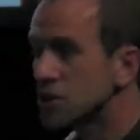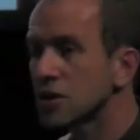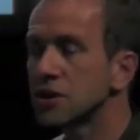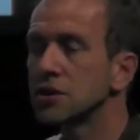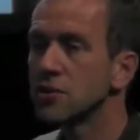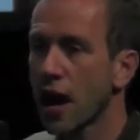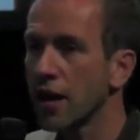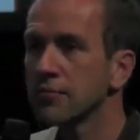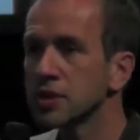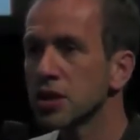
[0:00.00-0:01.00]
good to do
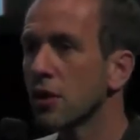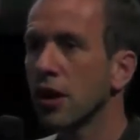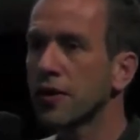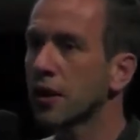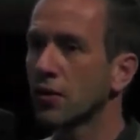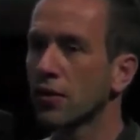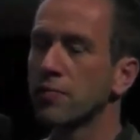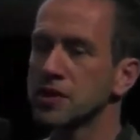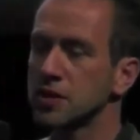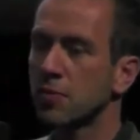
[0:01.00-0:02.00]
games. You know, I think a lot of
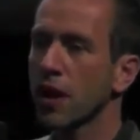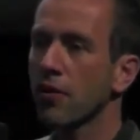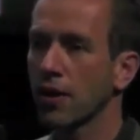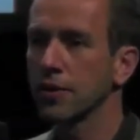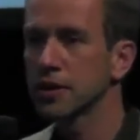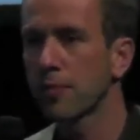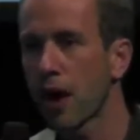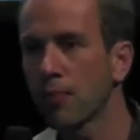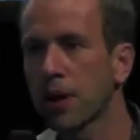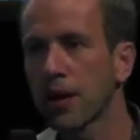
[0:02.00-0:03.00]
Business Playground is
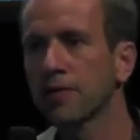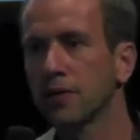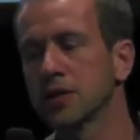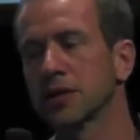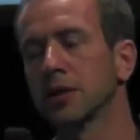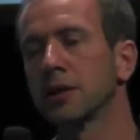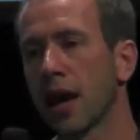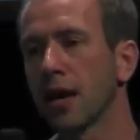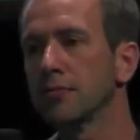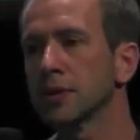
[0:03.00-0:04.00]
about playfulness and
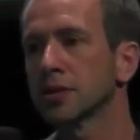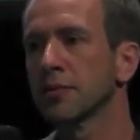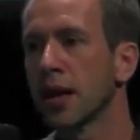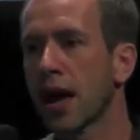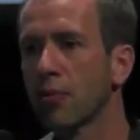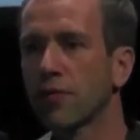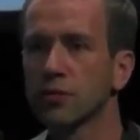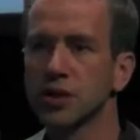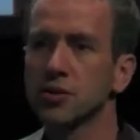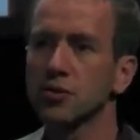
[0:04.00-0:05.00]
games, and we've
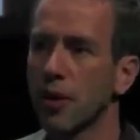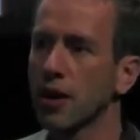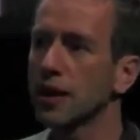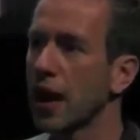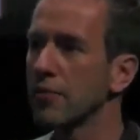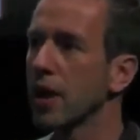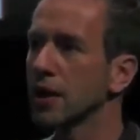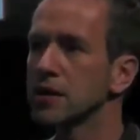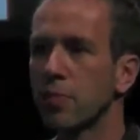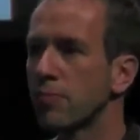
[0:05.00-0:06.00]
obviously talked about
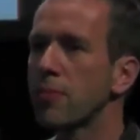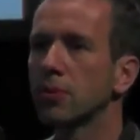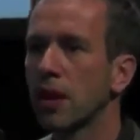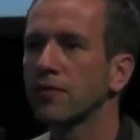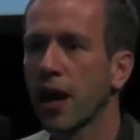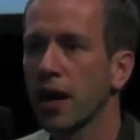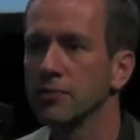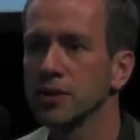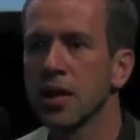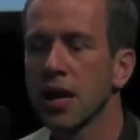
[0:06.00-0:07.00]
gaming. People love
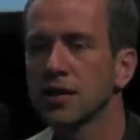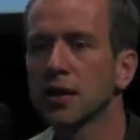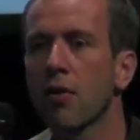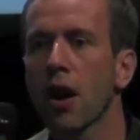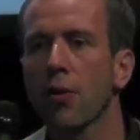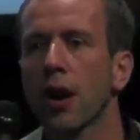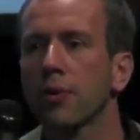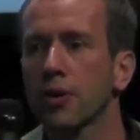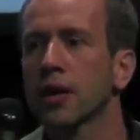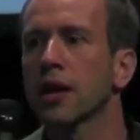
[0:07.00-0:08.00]
games. It's a great way of
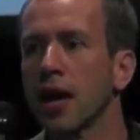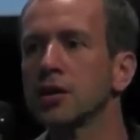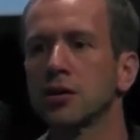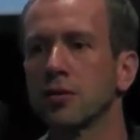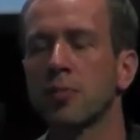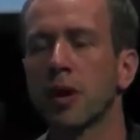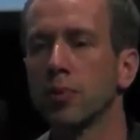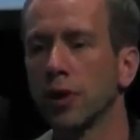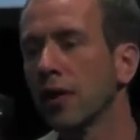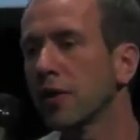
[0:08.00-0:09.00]
engaging with
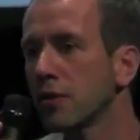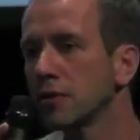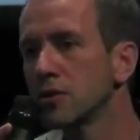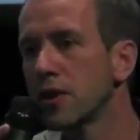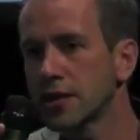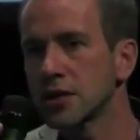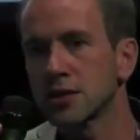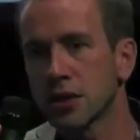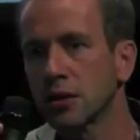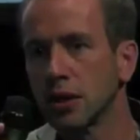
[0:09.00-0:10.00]
people, and I think you can do that
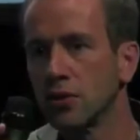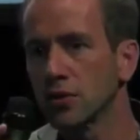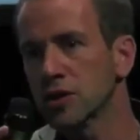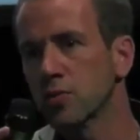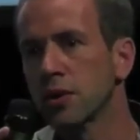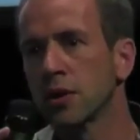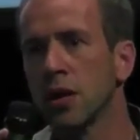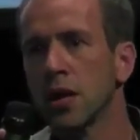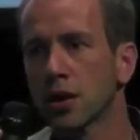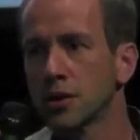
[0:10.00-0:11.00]
internally, not just with
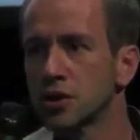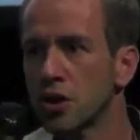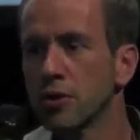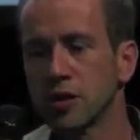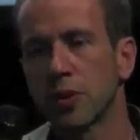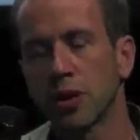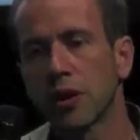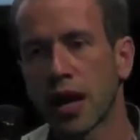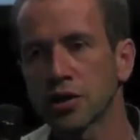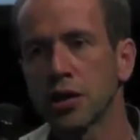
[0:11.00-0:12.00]
consumers, but you
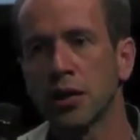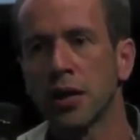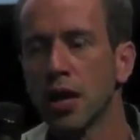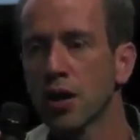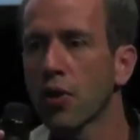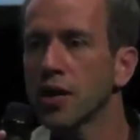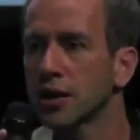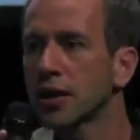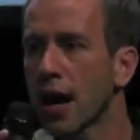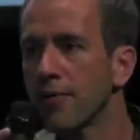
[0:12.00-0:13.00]
can actually create
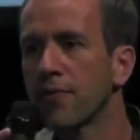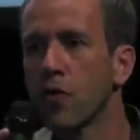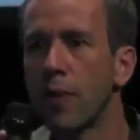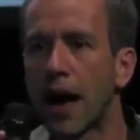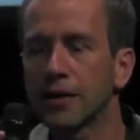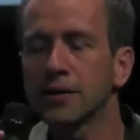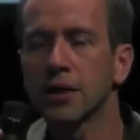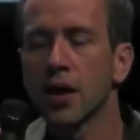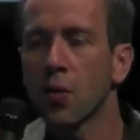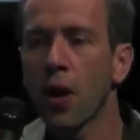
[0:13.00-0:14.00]
a game format
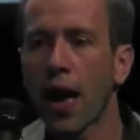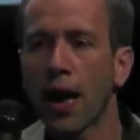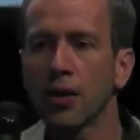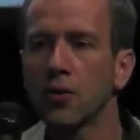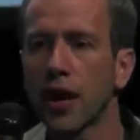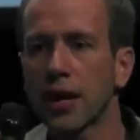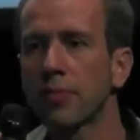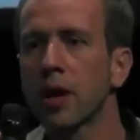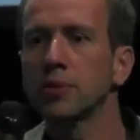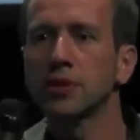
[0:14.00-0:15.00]
where you're getting people